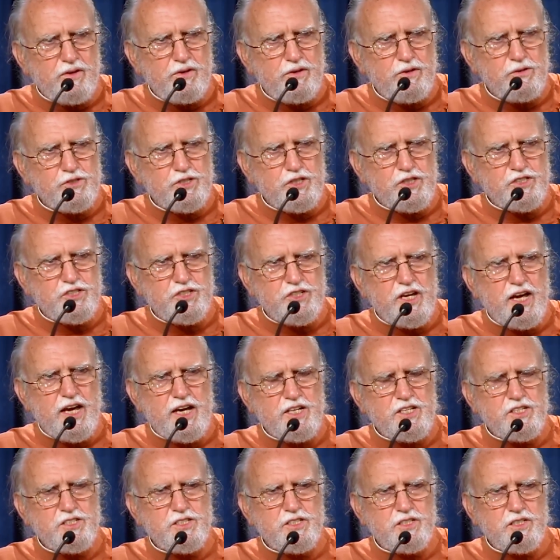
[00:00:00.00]
to
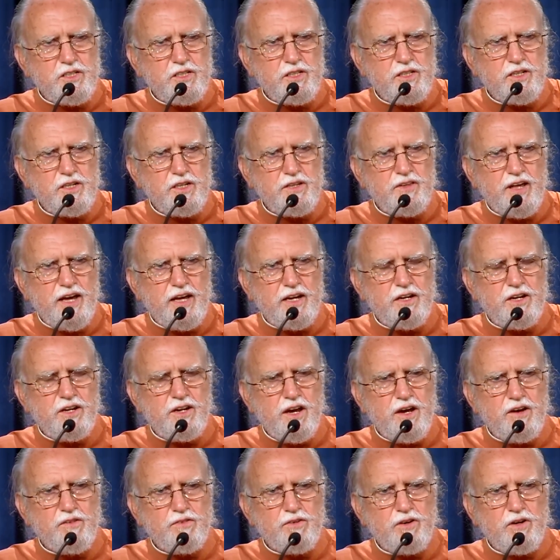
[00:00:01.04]
success in that
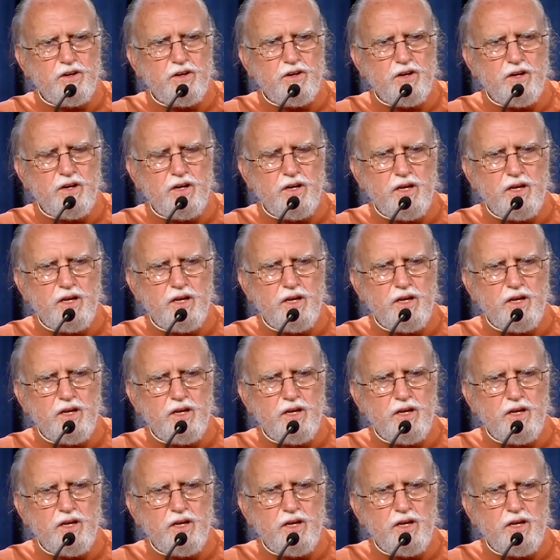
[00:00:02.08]
endeavor.